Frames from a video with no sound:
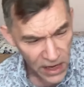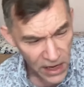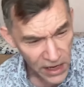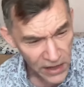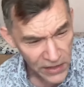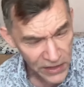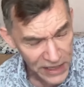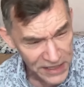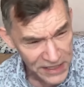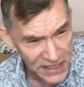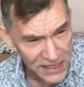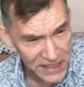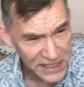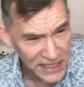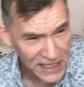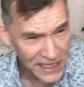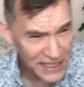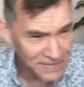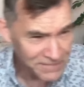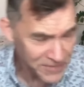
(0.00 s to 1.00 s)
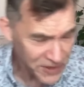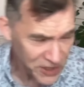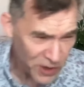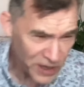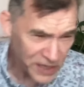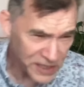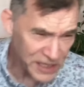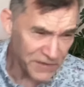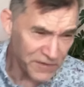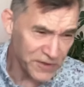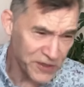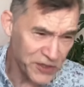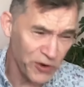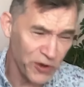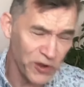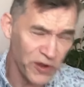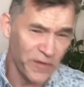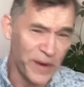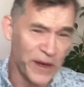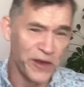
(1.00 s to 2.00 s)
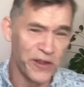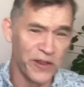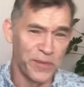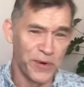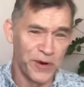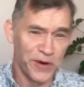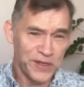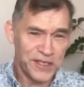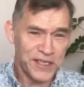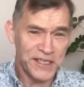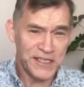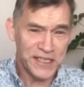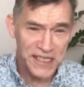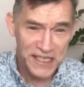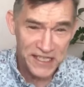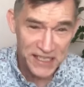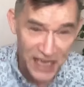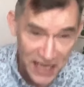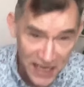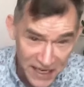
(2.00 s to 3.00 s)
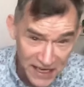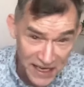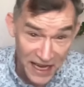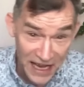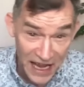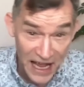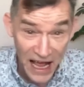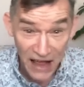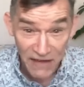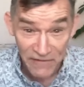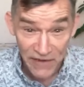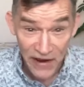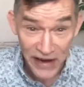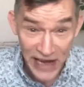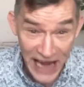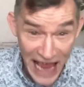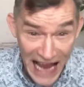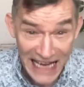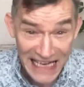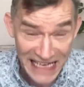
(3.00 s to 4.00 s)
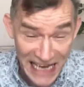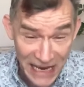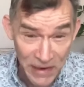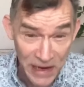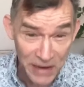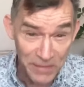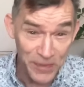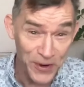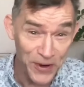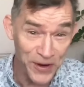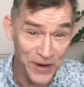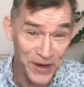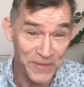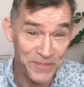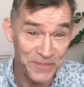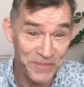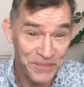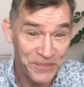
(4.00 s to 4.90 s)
This is it's quite different to all of my other books. This is a very academic book,